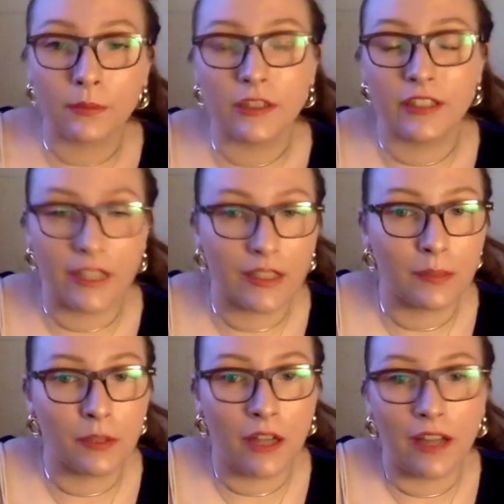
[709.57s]
on my channel,
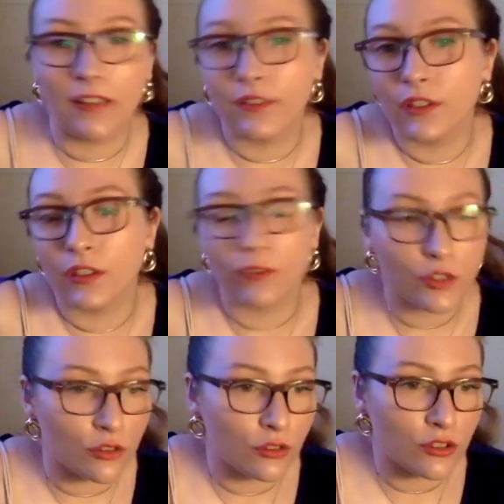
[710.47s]
but I live in Nova
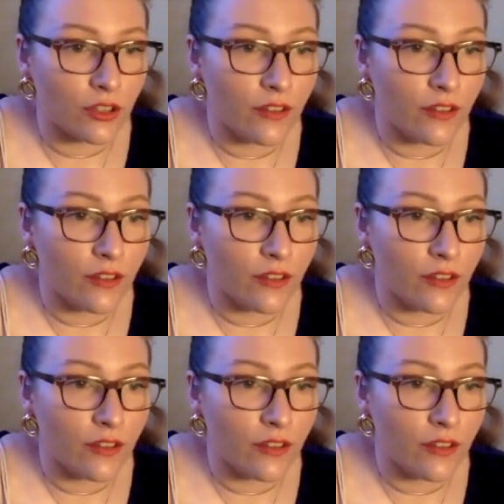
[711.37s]
Scotia.